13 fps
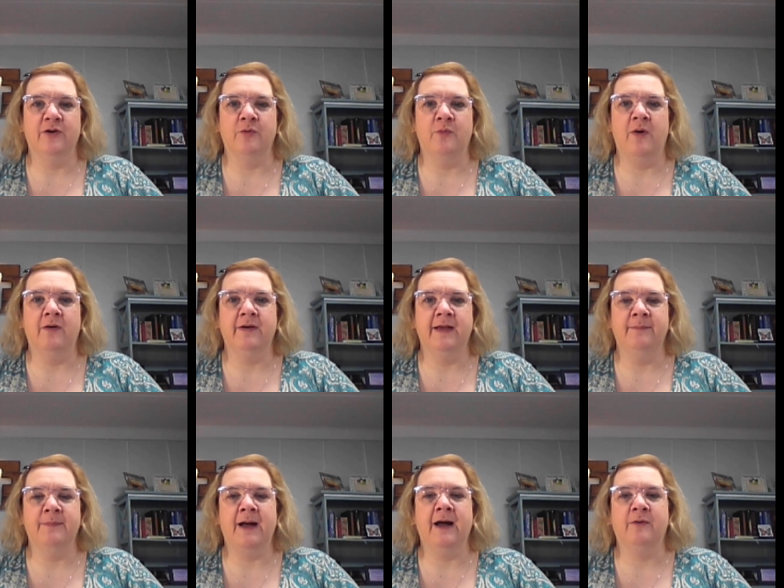or
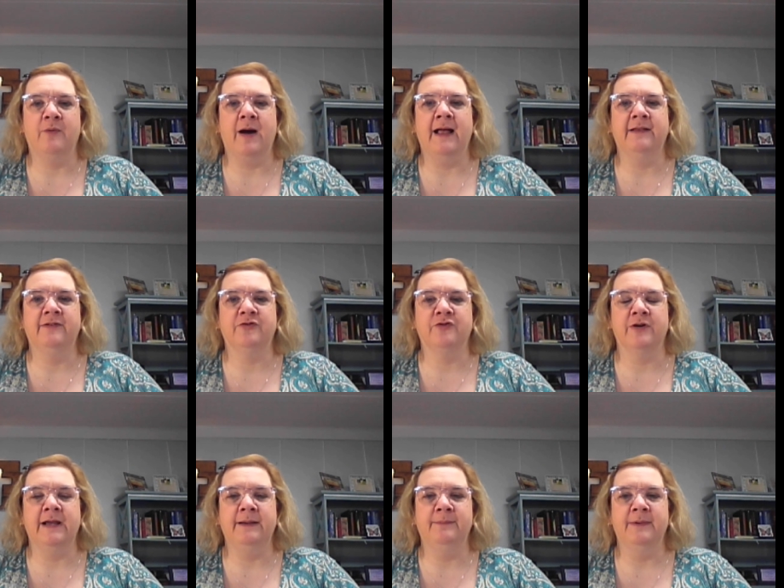walking by a quiet
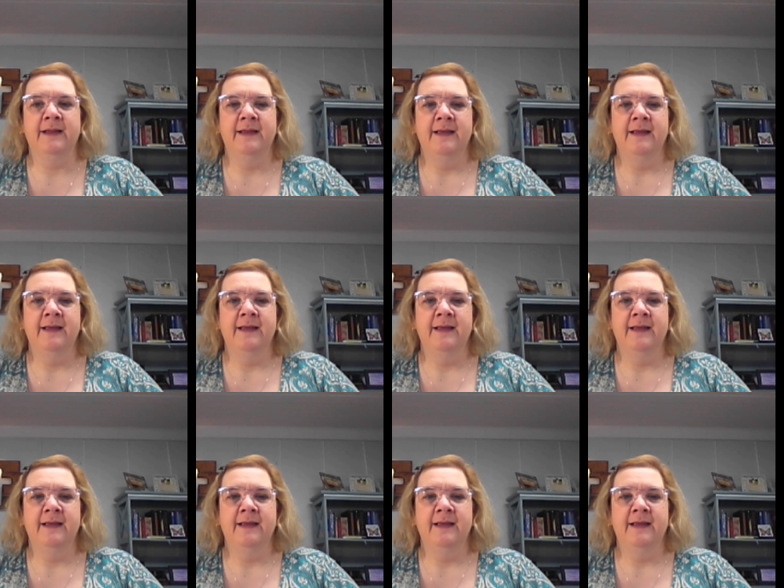stream